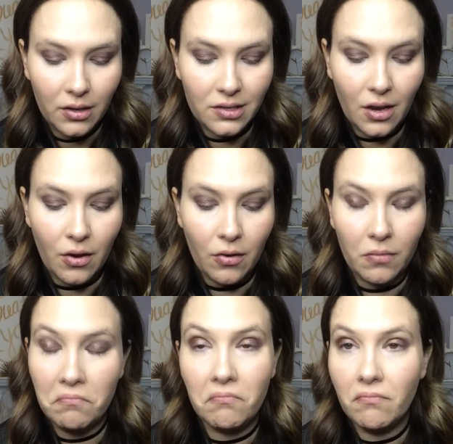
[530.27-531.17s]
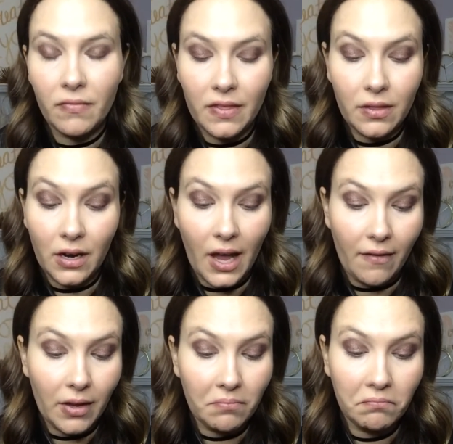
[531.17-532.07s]
So there you
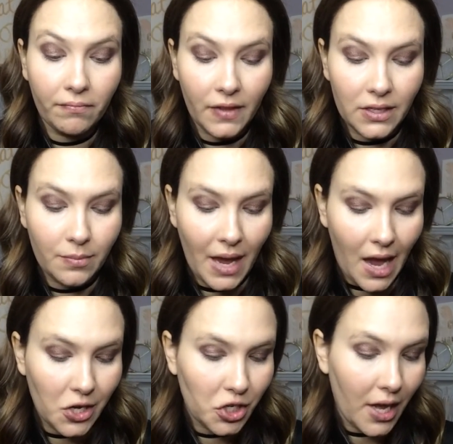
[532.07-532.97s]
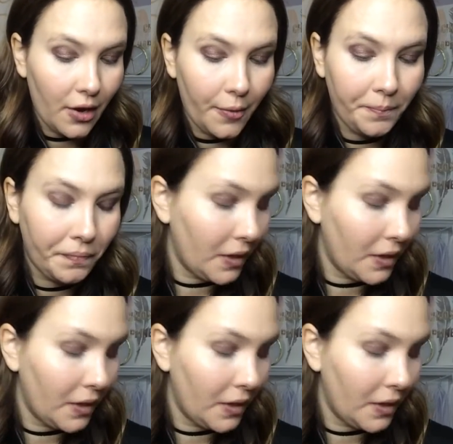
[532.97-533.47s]
have it. That's my eyeshadow.